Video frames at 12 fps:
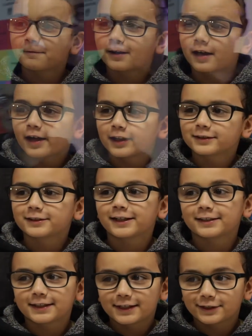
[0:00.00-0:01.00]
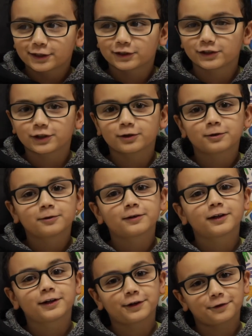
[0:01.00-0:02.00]
because it teaches you
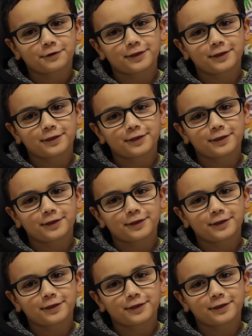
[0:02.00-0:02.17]
new